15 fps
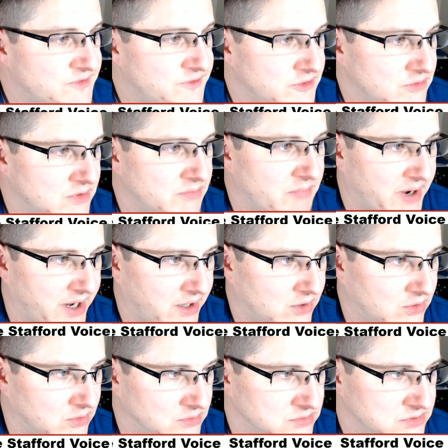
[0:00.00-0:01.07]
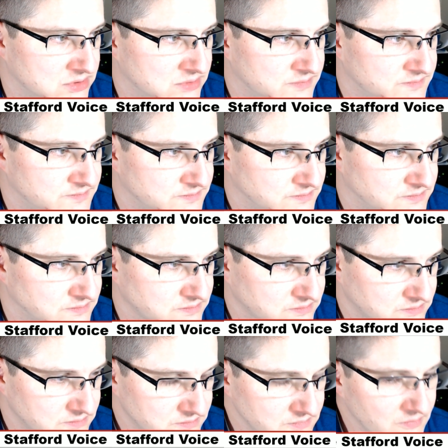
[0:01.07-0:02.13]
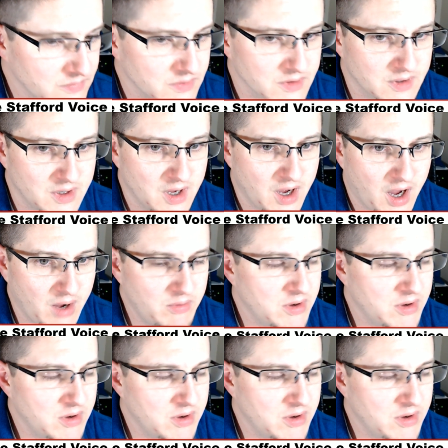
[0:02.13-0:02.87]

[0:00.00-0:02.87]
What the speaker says: few of my goals. I